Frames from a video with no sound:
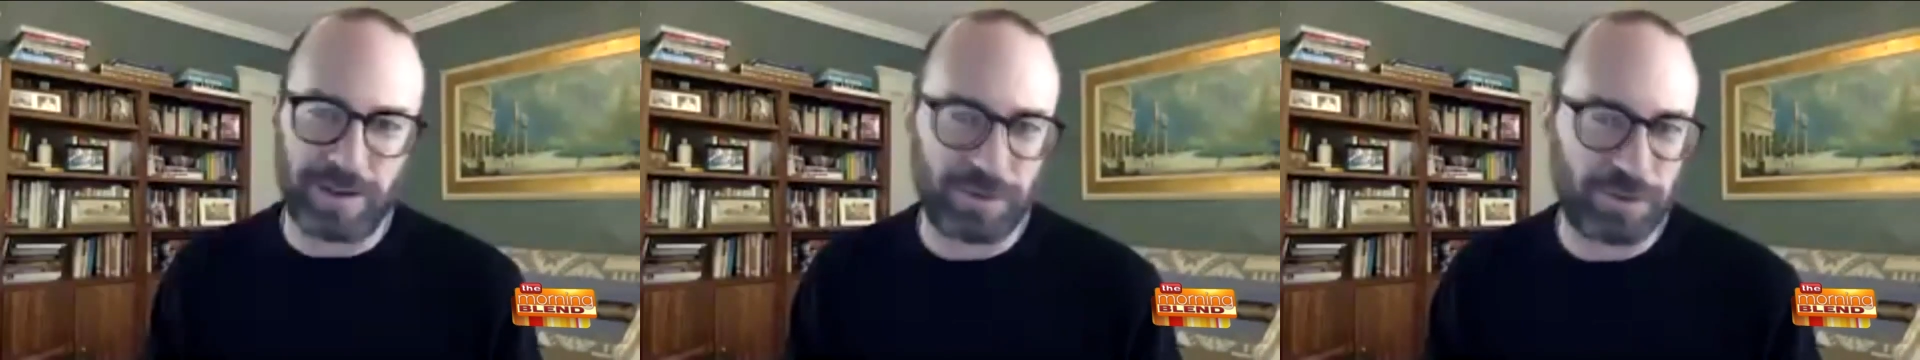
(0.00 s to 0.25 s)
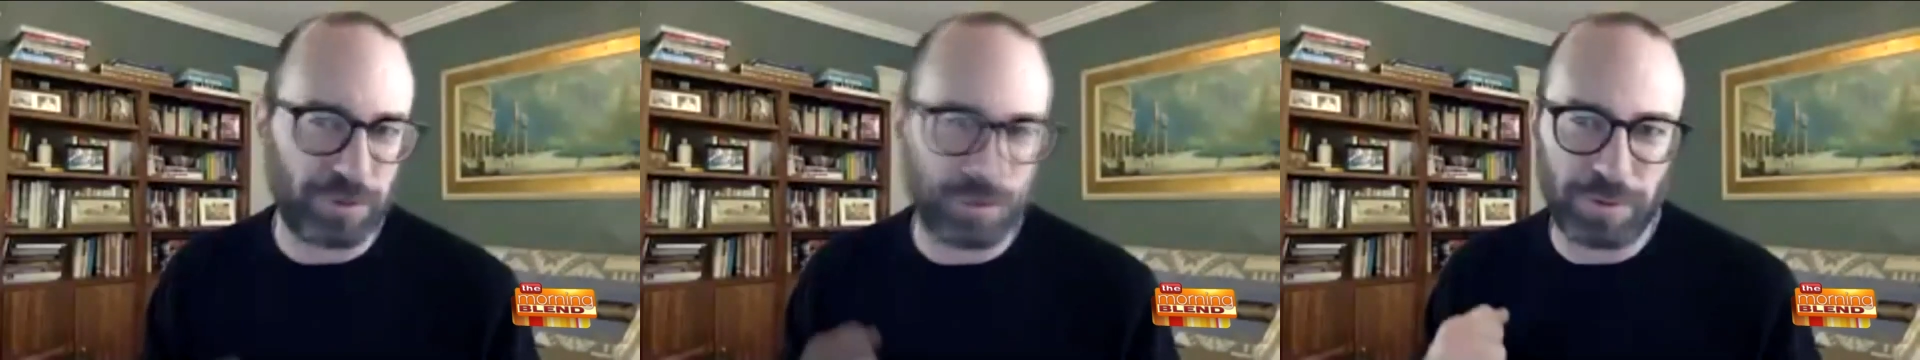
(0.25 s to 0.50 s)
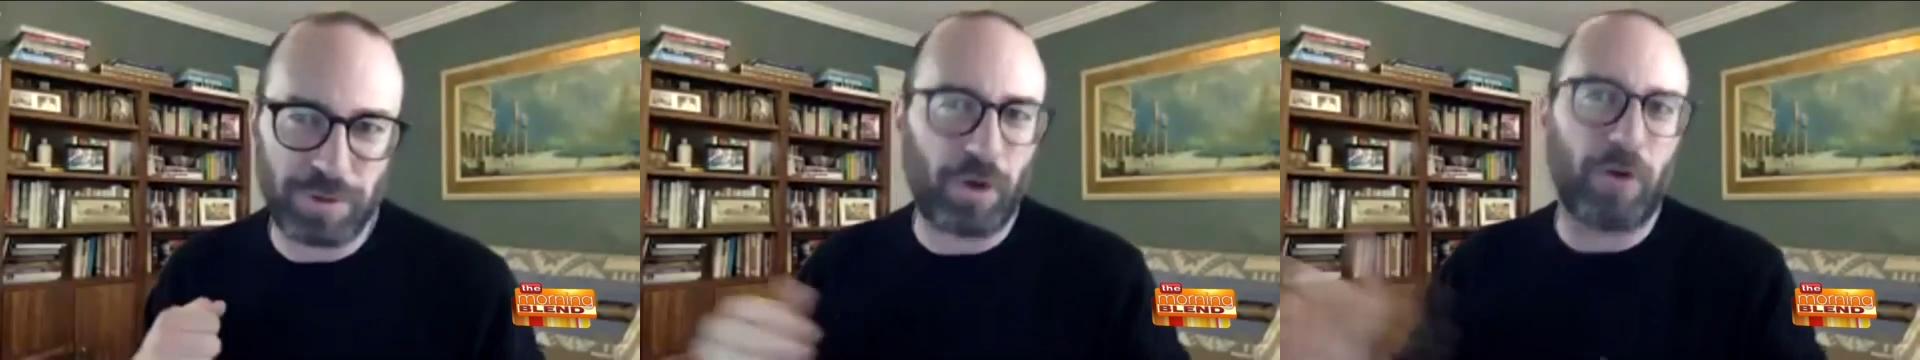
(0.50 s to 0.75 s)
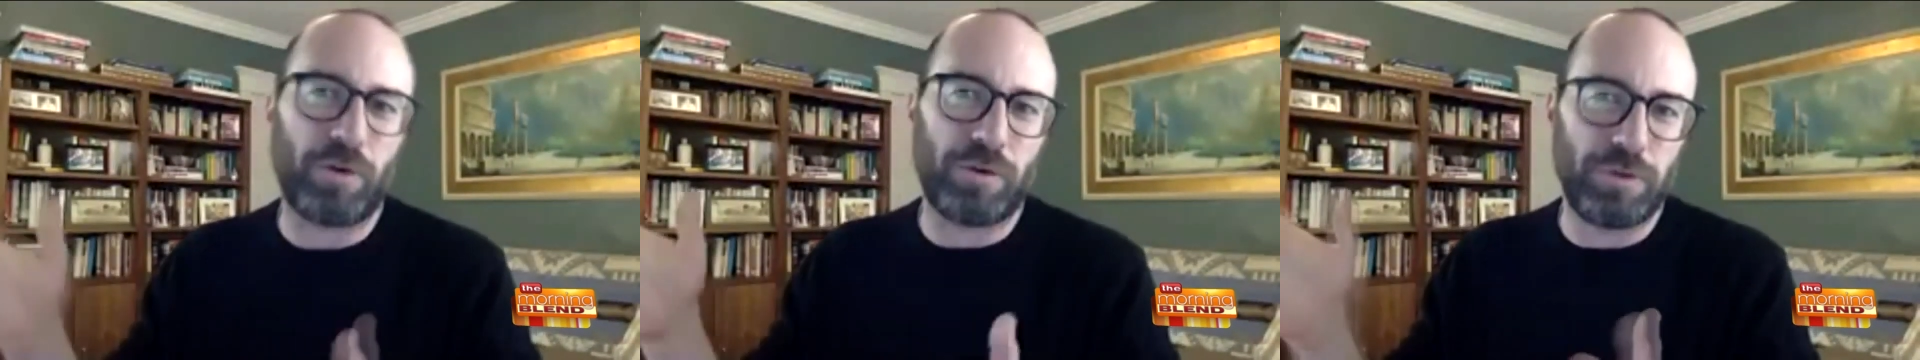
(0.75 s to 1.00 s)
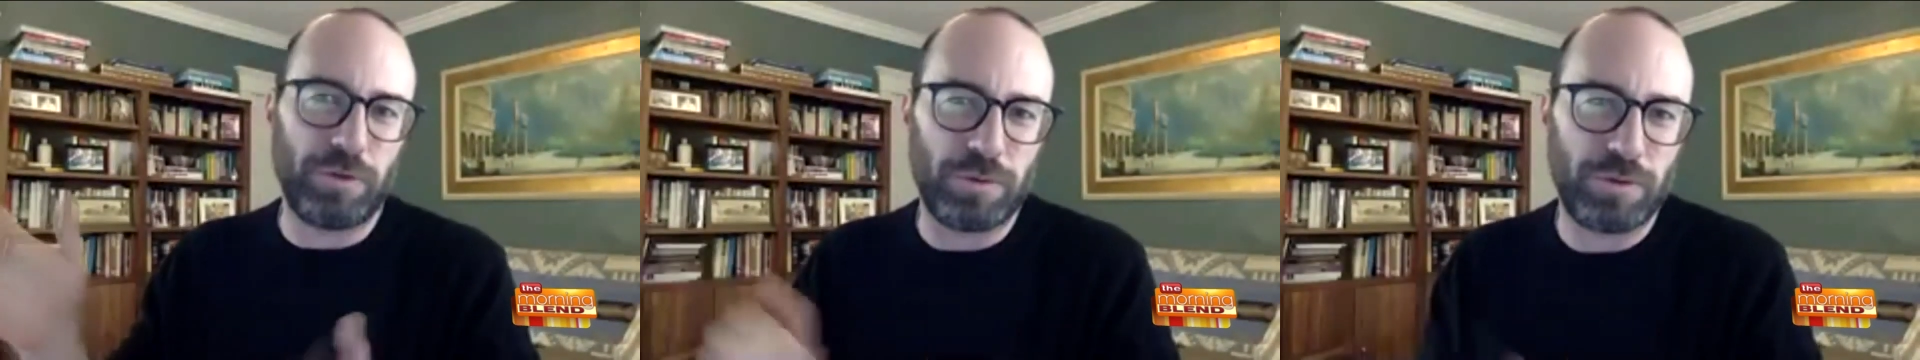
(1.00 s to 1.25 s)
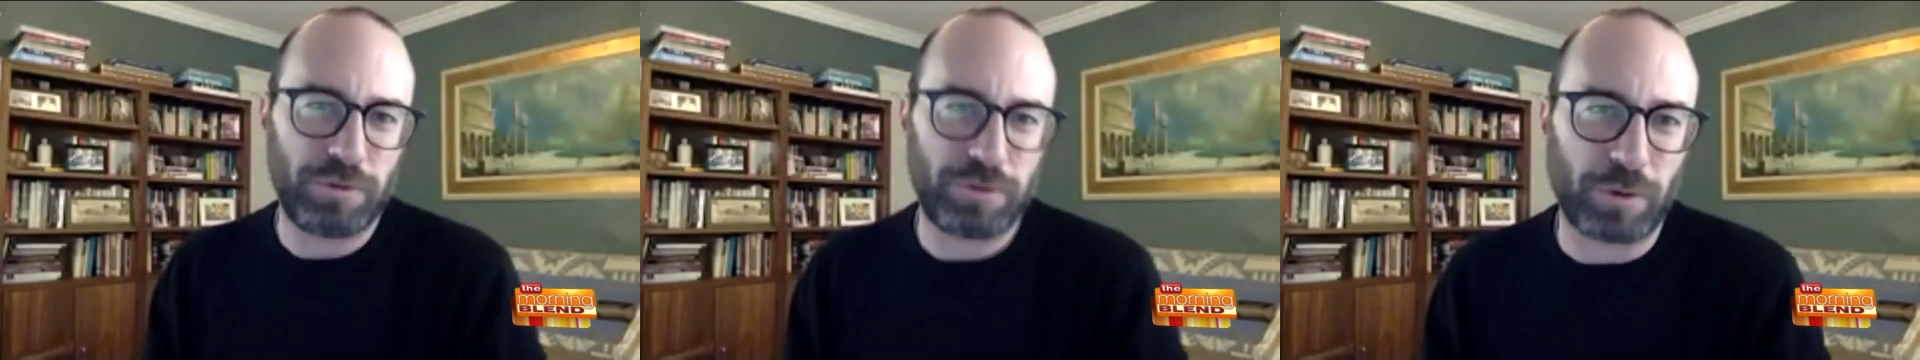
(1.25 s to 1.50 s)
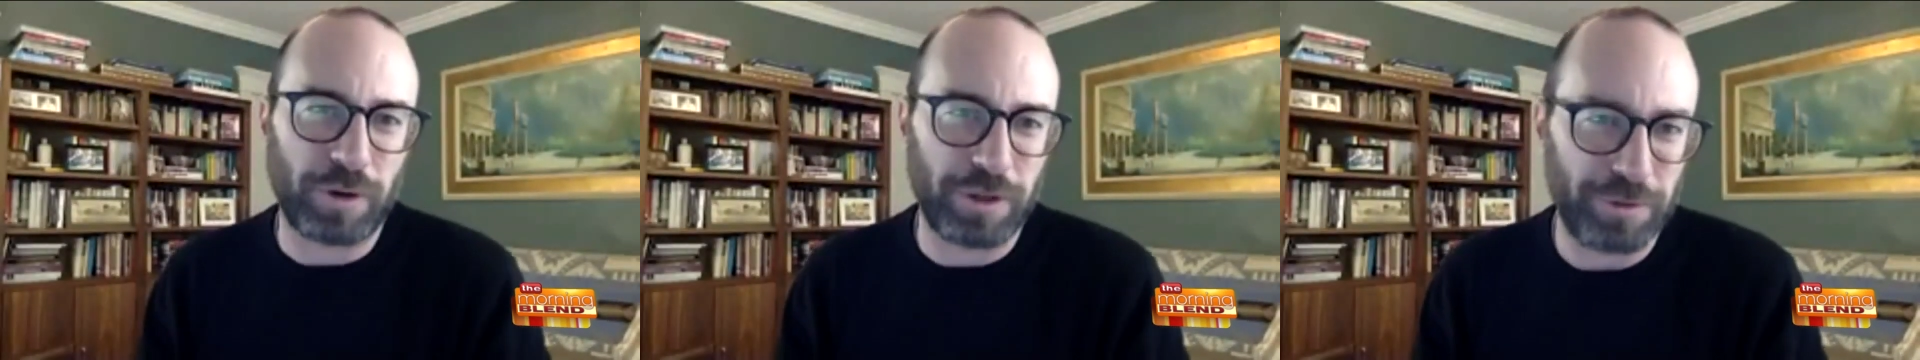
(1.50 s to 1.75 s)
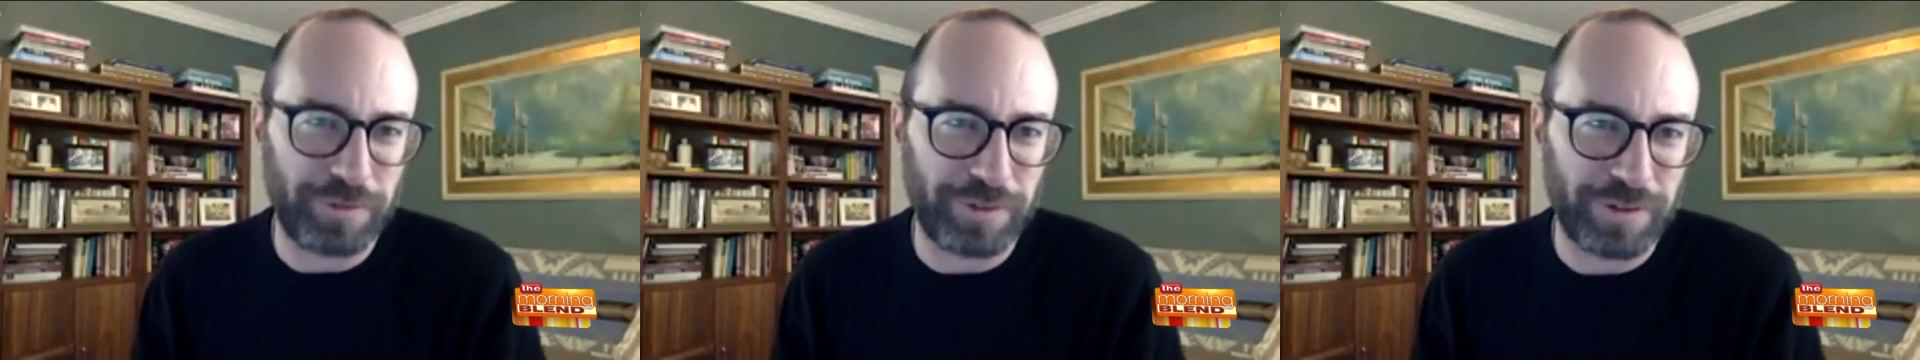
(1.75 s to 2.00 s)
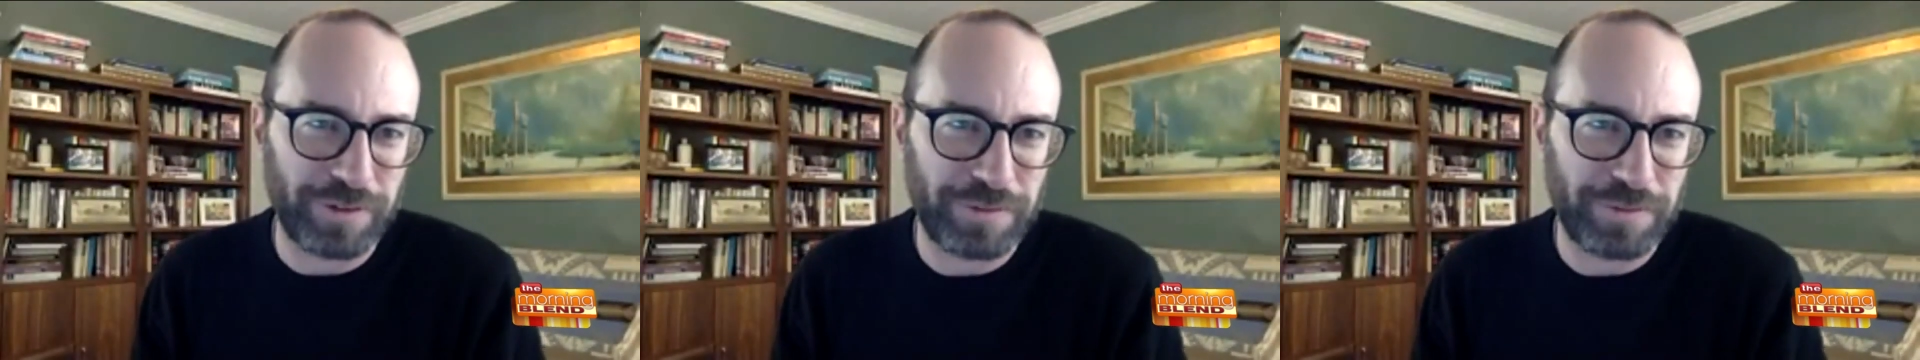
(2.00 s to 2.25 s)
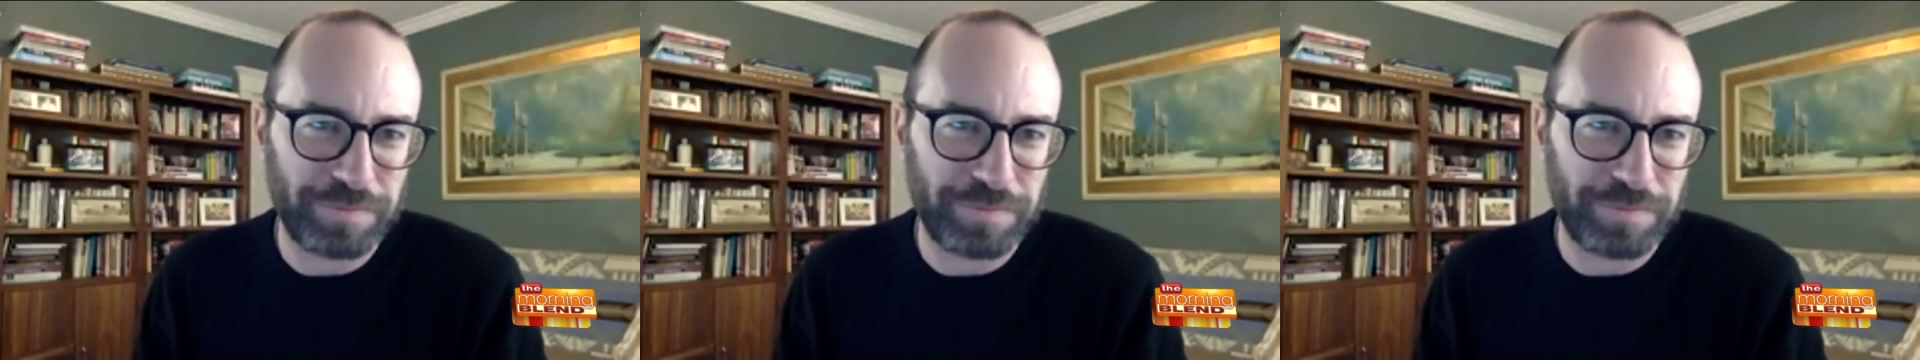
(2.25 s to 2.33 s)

into a whole new story universe.